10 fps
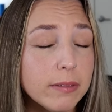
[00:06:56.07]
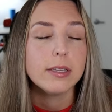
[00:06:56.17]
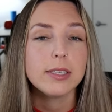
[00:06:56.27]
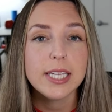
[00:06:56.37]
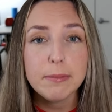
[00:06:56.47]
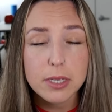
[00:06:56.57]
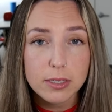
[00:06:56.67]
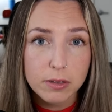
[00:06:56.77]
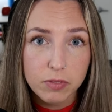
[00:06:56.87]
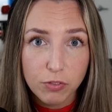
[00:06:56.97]
It seems as
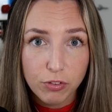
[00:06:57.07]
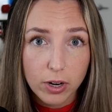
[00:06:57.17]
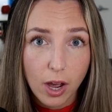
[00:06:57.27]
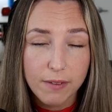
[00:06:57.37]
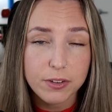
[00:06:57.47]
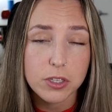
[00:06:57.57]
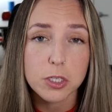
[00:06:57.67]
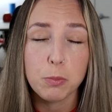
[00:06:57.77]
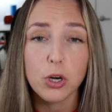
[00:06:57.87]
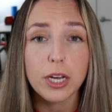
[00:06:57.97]
if the front office is
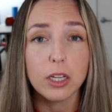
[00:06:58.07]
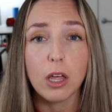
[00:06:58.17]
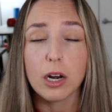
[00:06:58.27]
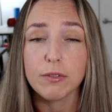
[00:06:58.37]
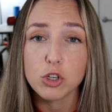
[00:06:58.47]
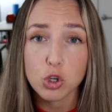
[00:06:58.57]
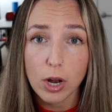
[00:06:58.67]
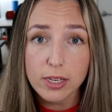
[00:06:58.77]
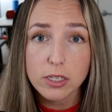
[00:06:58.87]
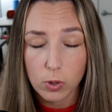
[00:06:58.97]
putting a lot of
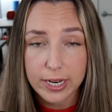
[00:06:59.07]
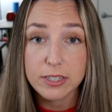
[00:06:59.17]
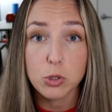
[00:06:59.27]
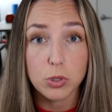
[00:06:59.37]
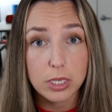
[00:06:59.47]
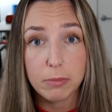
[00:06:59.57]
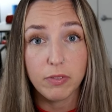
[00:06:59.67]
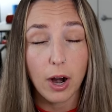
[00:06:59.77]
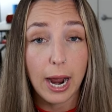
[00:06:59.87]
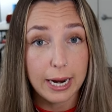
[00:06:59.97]
trust into some of
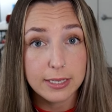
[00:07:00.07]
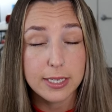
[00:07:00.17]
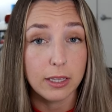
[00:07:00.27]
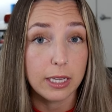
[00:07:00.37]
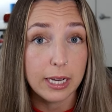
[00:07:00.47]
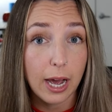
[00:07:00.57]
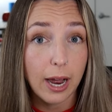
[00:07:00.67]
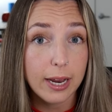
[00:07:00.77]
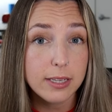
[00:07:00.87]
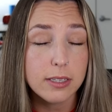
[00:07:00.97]
our high ceiling
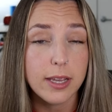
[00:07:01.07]
guys,